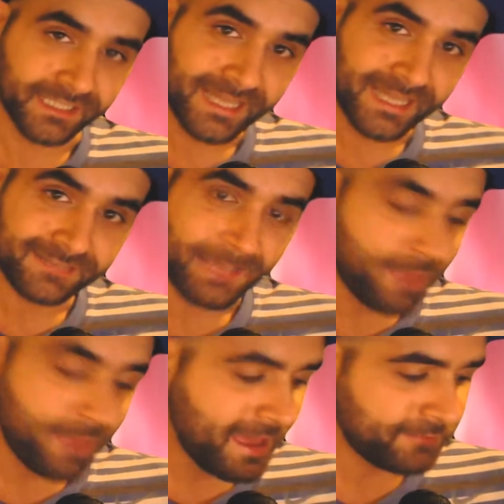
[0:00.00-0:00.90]
last
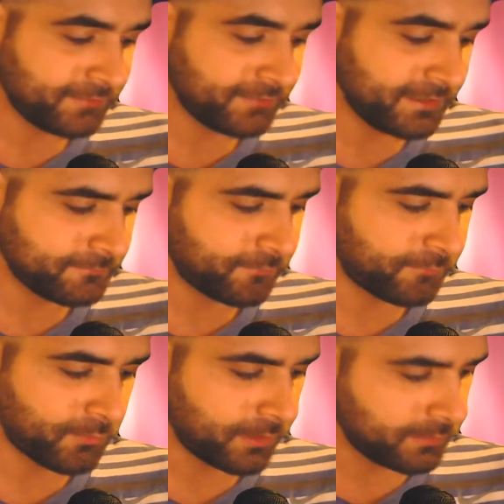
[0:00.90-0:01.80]
game I have here
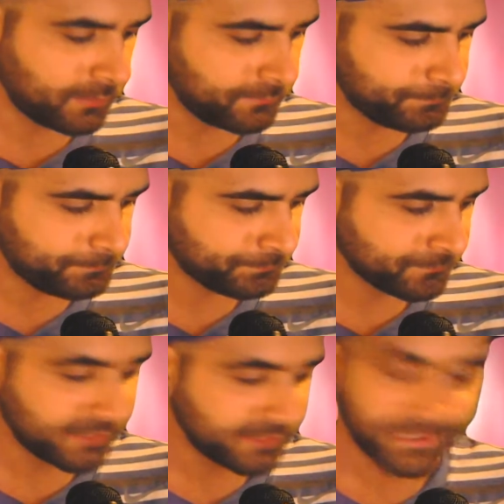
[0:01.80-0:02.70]
for
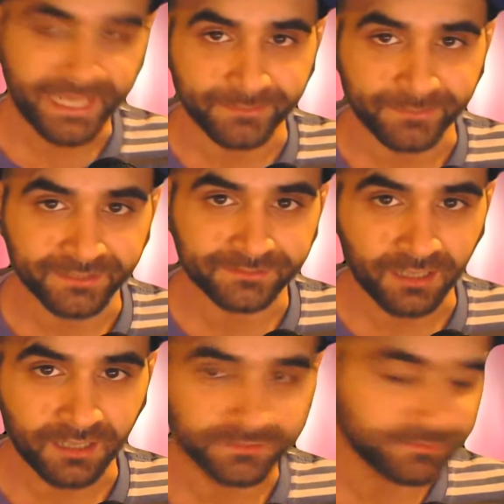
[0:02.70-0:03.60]
the 8-bit
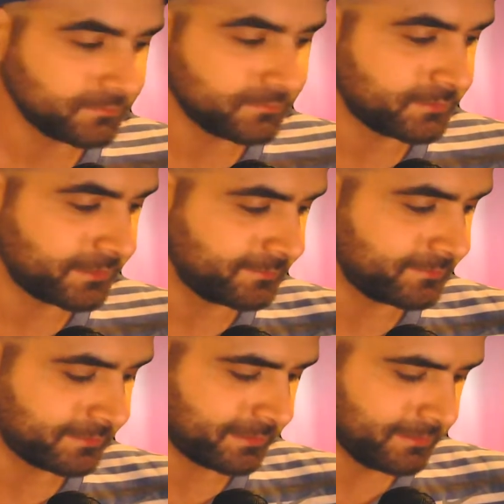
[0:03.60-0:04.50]
consoles
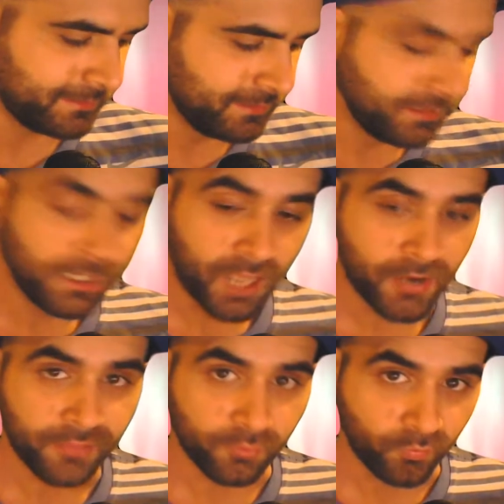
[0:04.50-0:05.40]
is
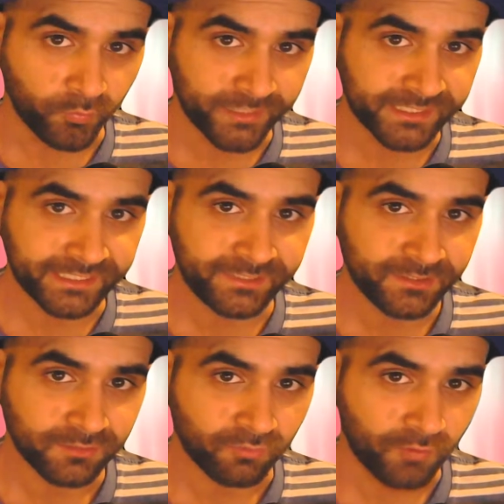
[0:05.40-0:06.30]
another really
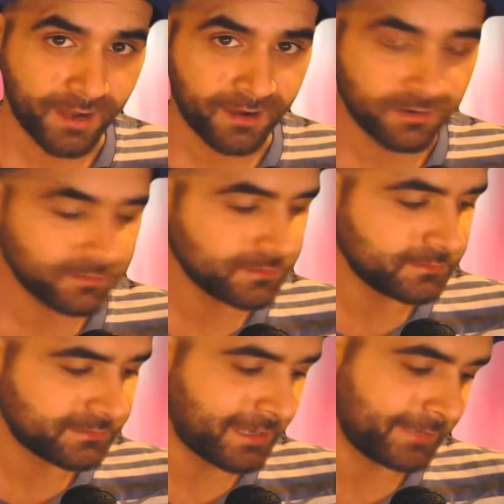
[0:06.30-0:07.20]
rare
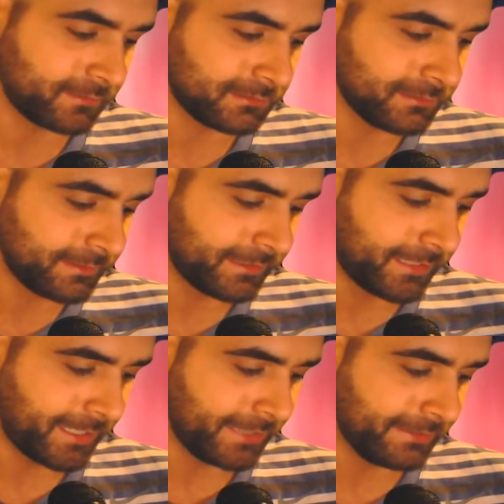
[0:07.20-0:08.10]
title.
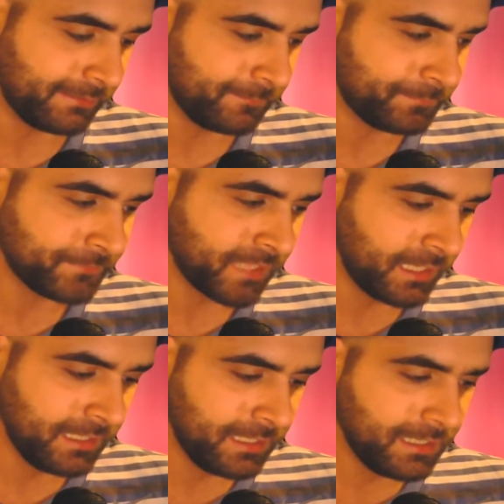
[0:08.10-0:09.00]
And
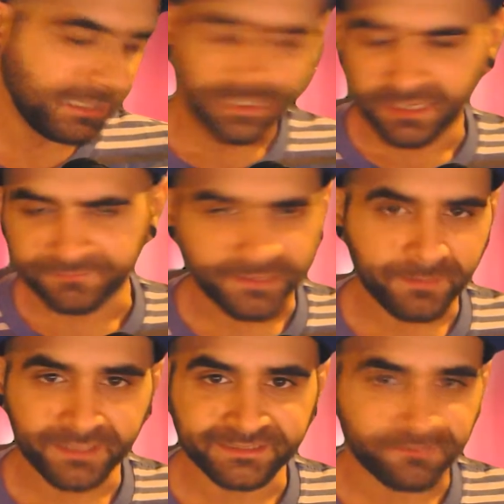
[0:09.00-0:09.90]
if
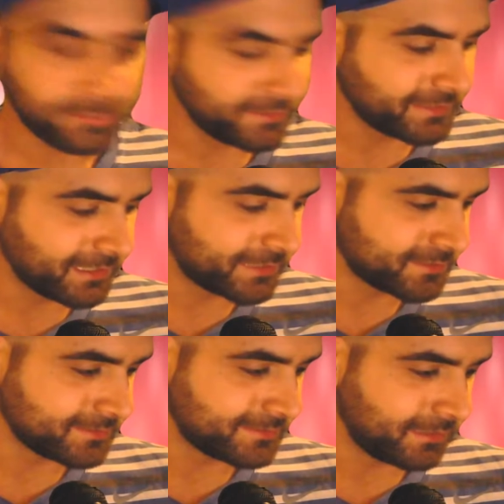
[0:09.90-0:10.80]
anybody's ever played The
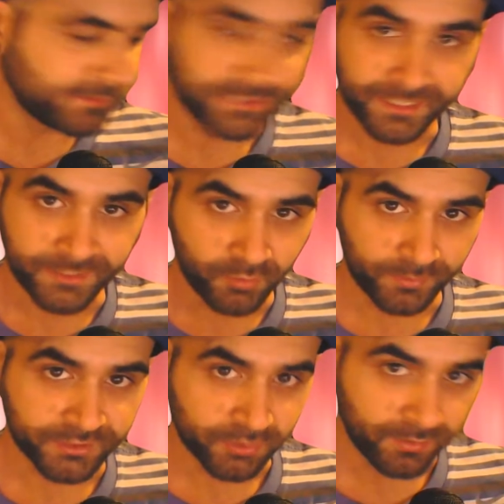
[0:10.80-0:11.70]
Legend of Zelda and you
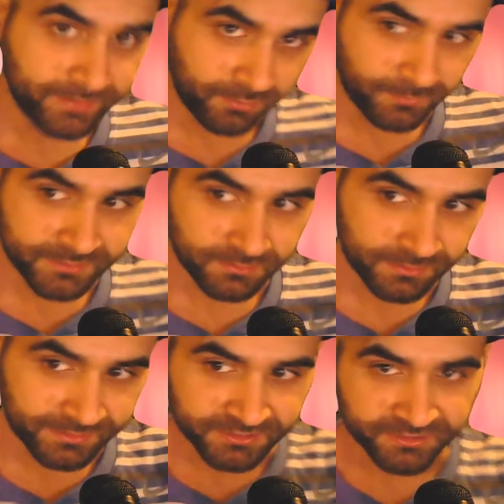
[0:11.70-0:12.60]
enjoyed the original
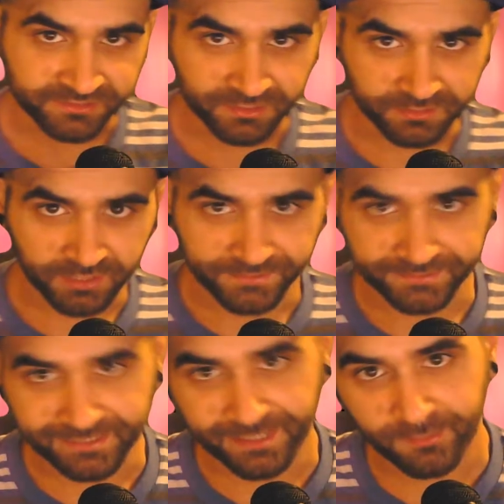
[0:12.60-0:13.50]
Legend of Zelda on
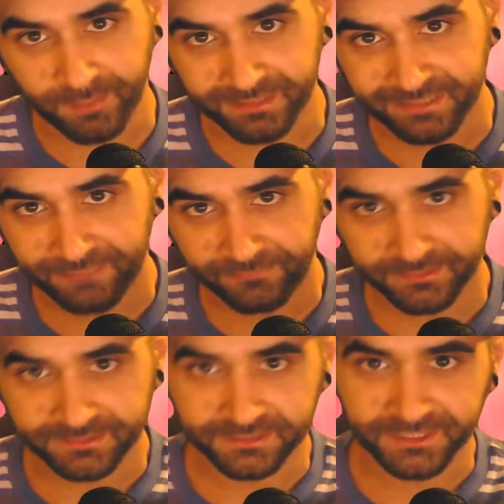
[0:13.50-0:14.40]
Nintendo, I definitely
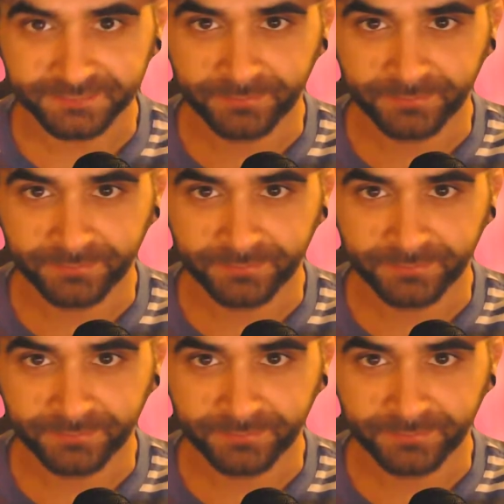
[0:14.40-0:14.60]
suggest